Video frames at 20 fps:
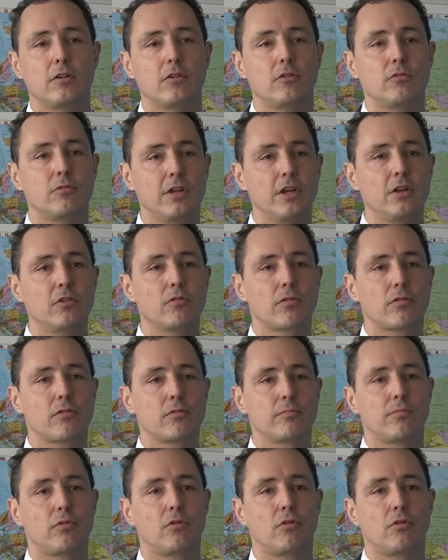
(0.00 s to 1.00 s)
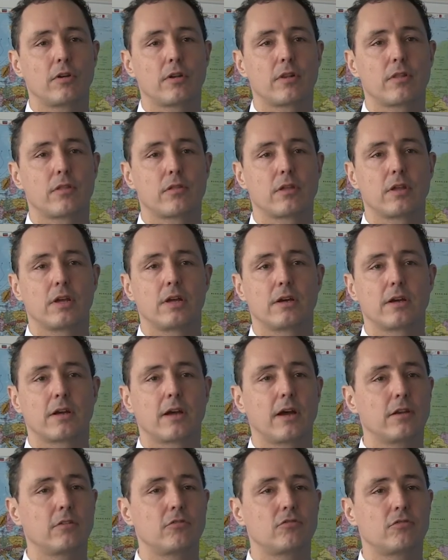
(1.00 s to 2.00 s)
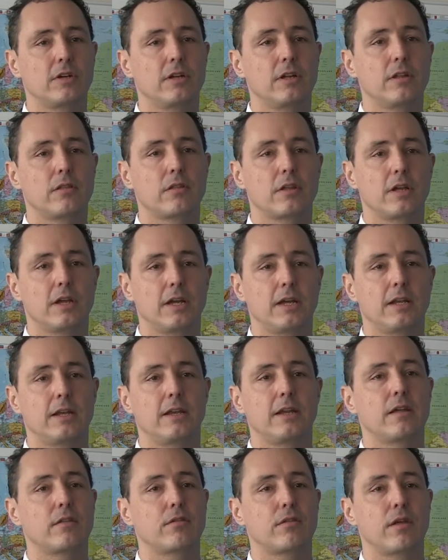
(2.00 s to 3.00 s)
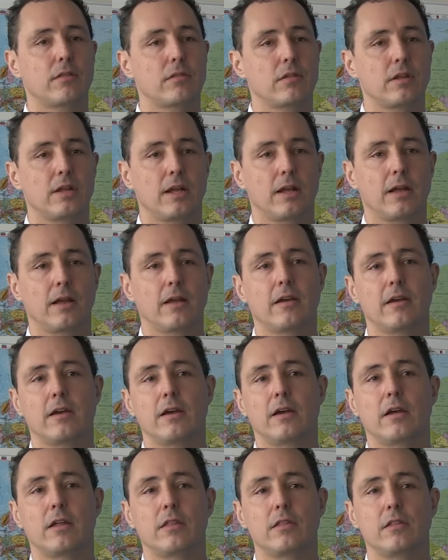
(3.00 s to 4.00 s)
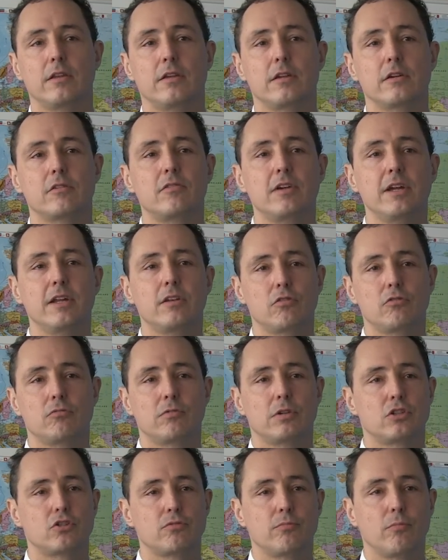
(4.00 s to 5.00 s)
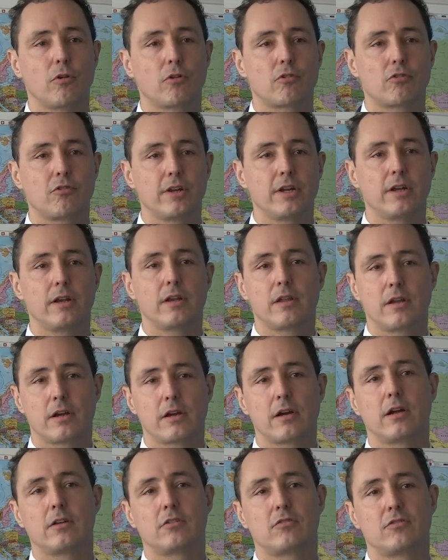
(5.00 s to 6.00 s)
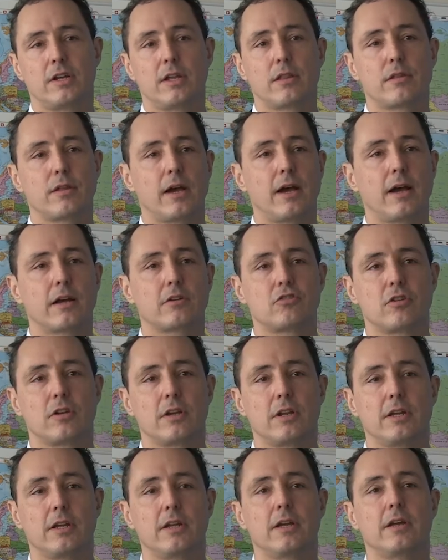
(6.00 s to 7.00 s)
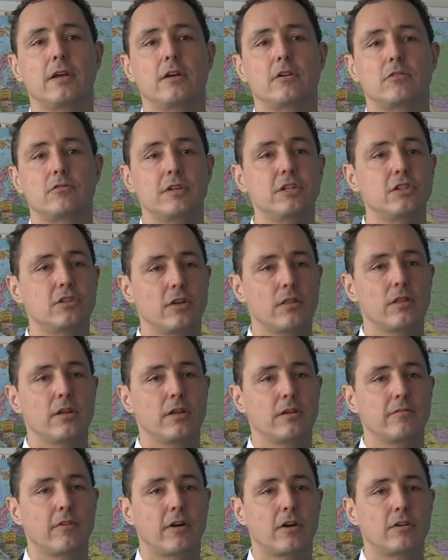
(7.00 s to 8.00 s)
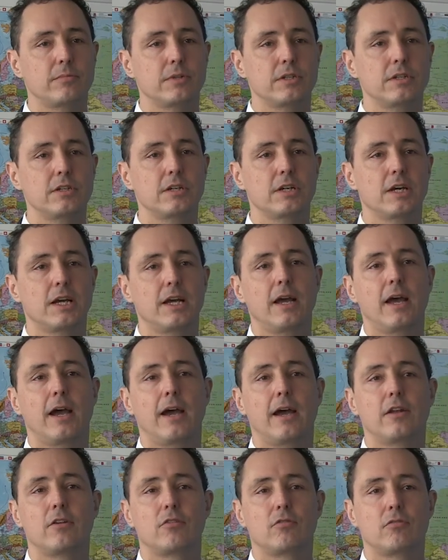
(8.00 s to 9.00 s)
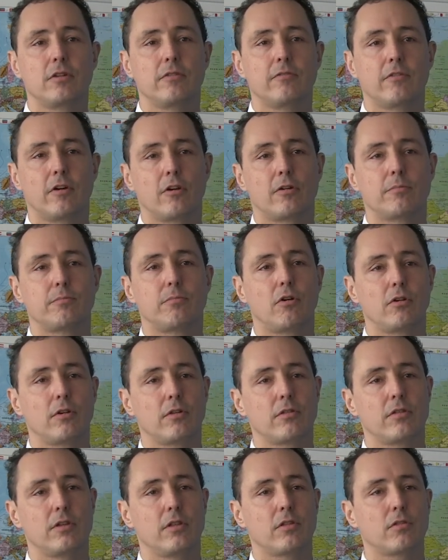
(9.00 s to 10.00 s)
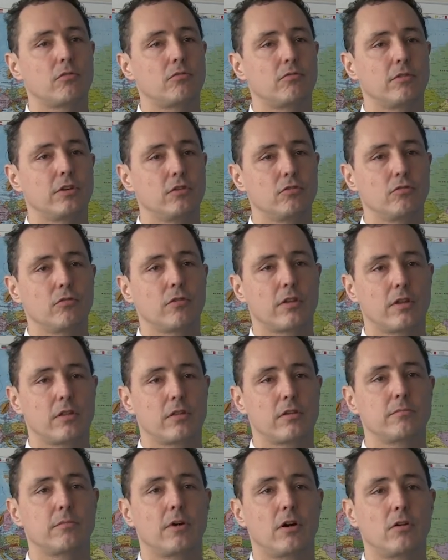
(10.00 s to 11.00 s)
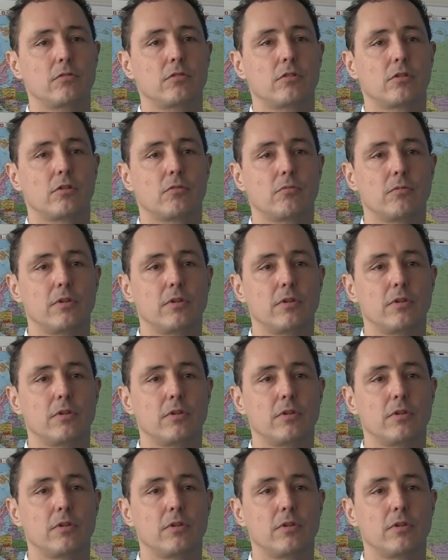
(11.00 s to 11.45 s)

UNIDO supports countries in assessing the degree to which mercury in their country is actually reaching the environment and to develop policies to reduce this amount.